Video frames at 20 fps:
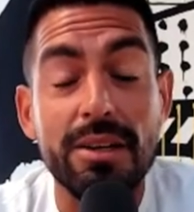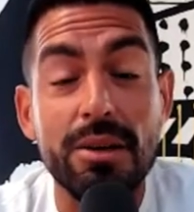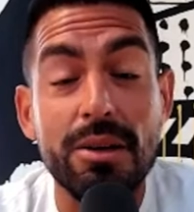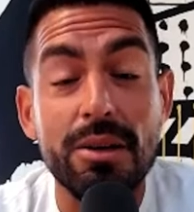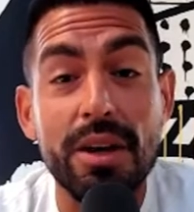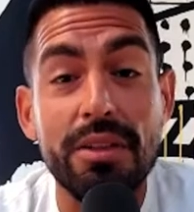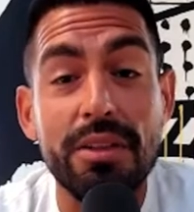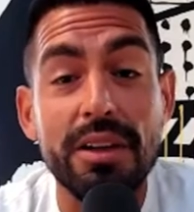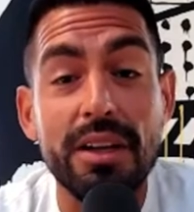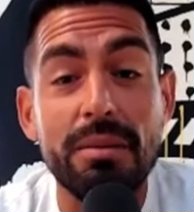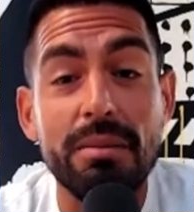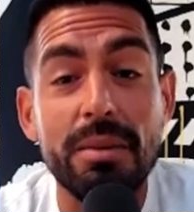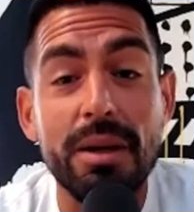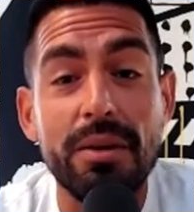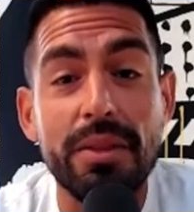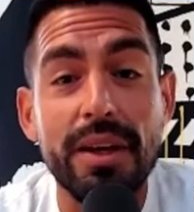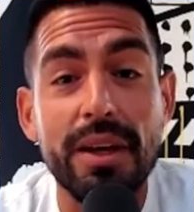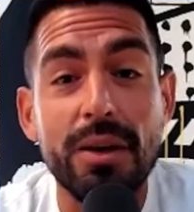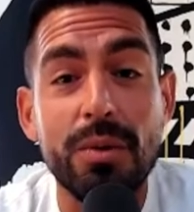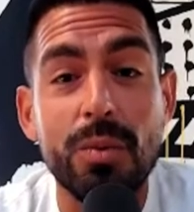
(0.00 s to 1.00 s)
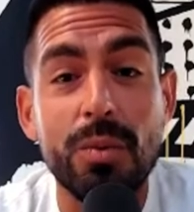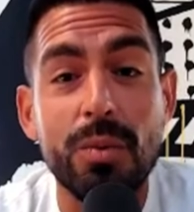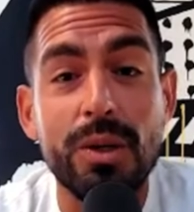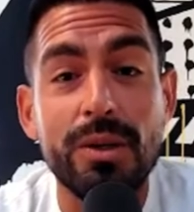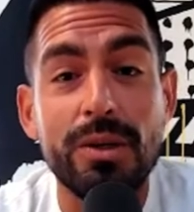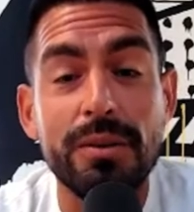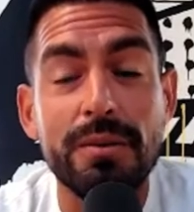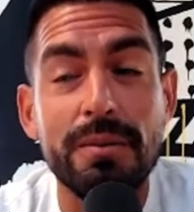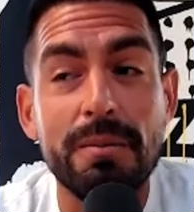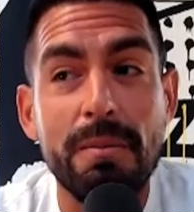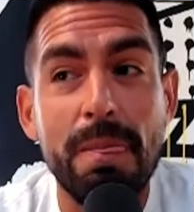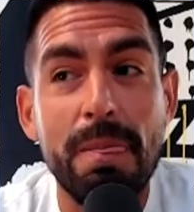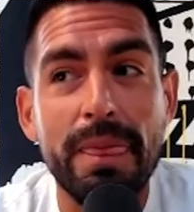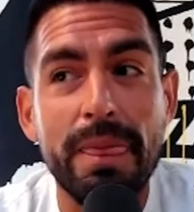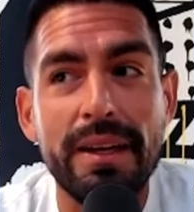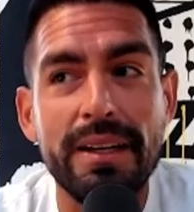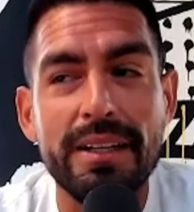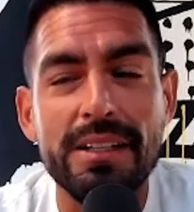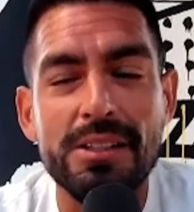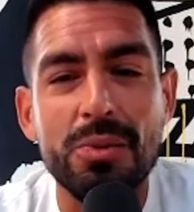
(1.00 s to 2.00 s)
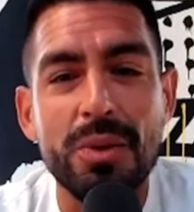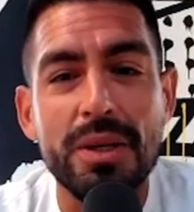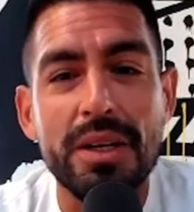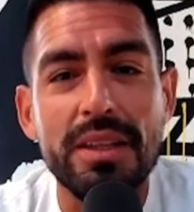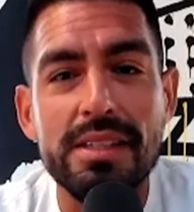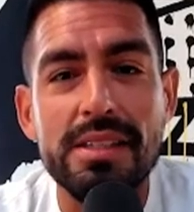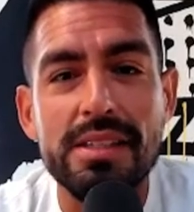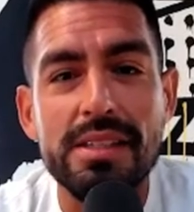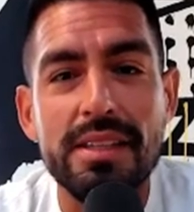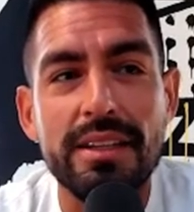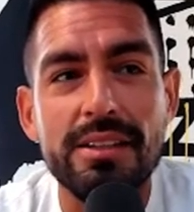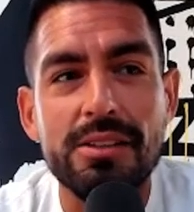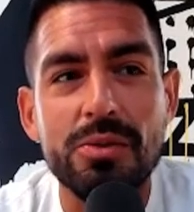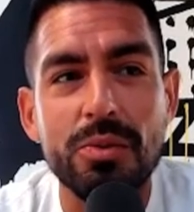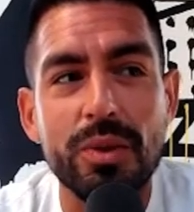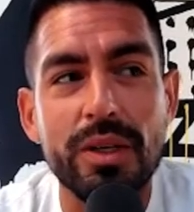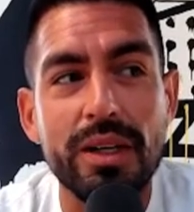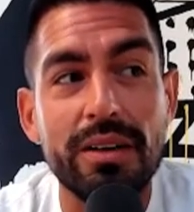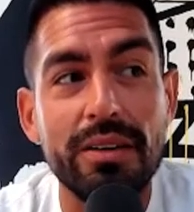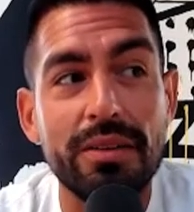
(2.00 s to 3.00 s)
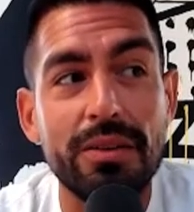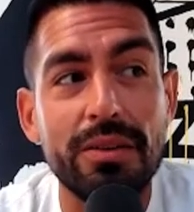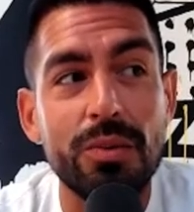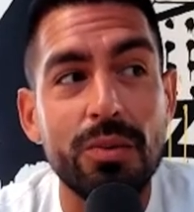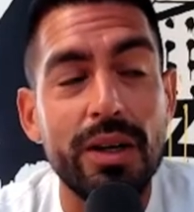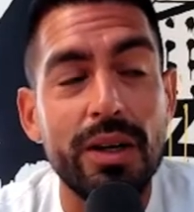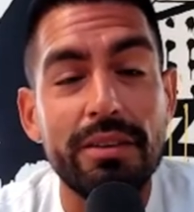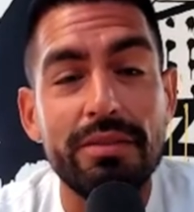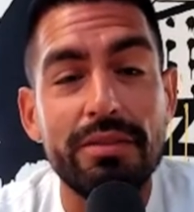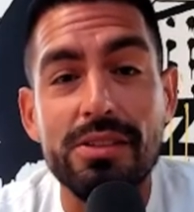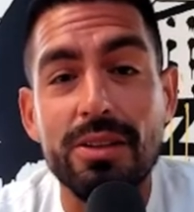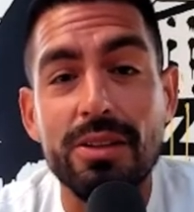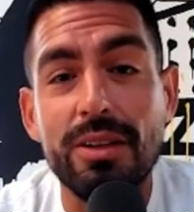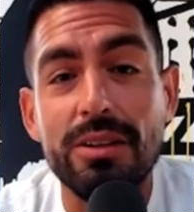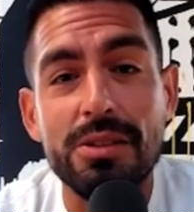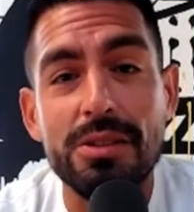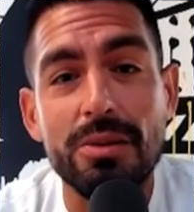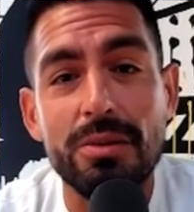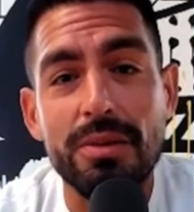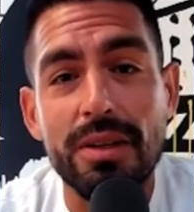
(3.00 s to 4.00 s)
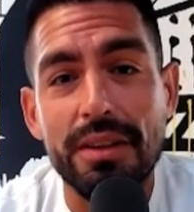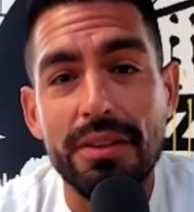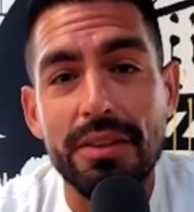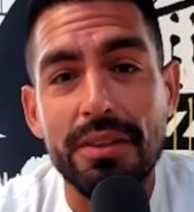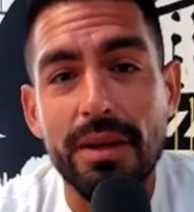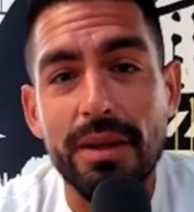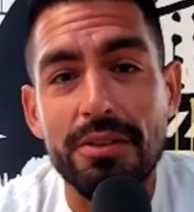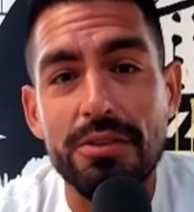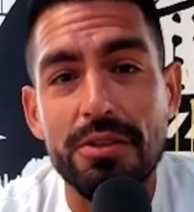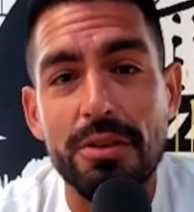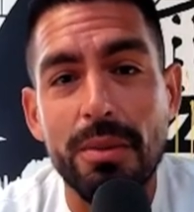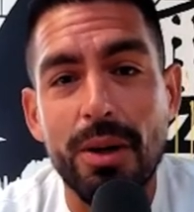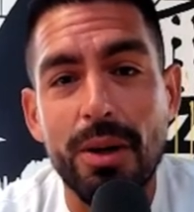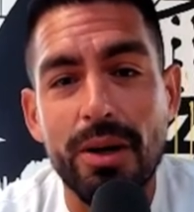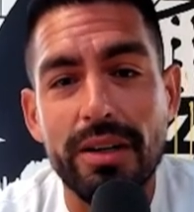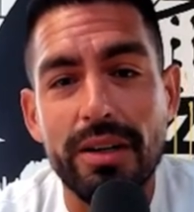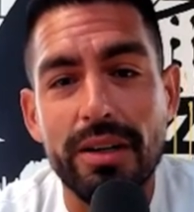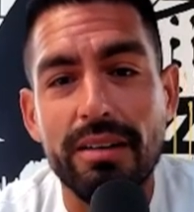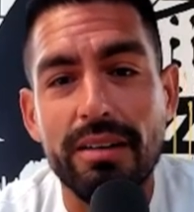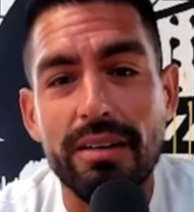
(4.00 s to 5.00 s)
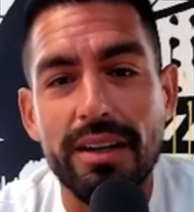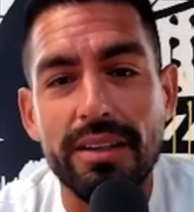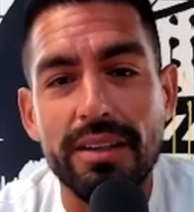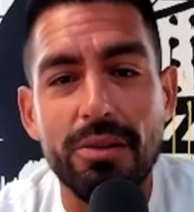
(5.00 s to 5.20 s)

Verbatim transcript: they know nothing about that world and it's one of these things where their wife is also not the major market, right?